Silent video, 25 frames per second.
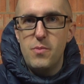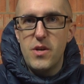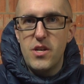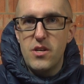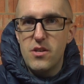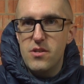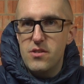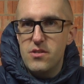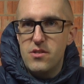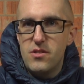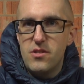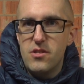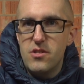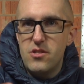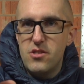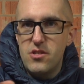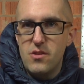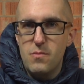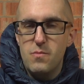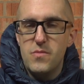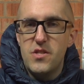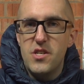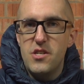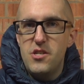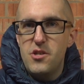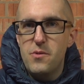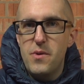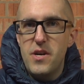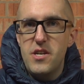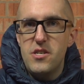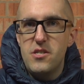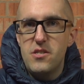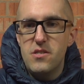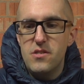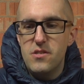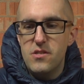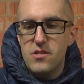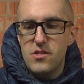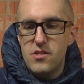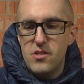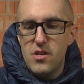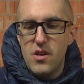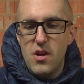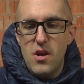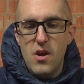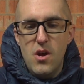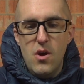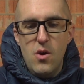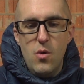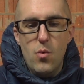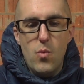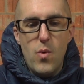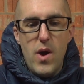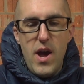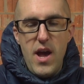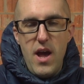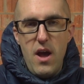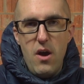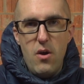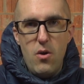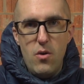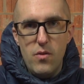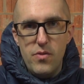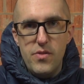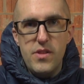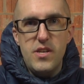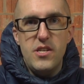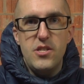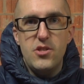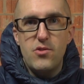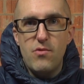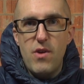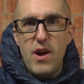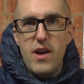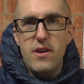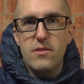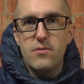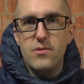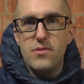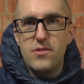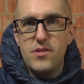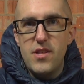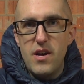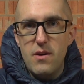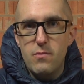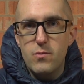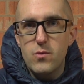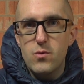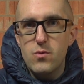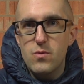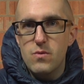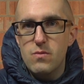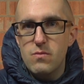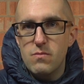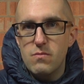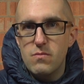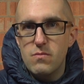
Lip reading: because there's some situations where on these rails that will